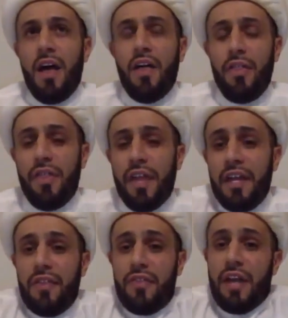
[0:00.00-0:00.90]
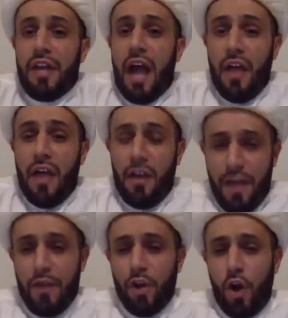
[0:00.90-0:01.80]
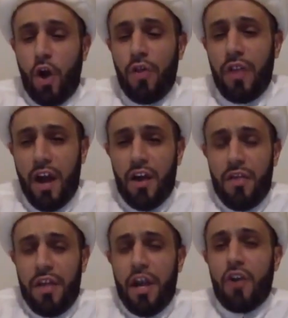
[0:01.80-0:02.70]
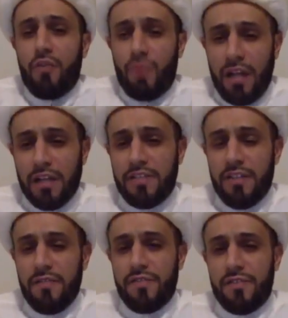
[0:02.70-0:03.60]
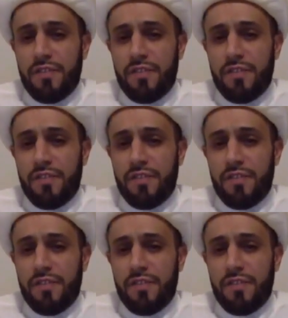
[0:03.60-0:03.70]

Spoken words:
They, if I recall, they are relatives.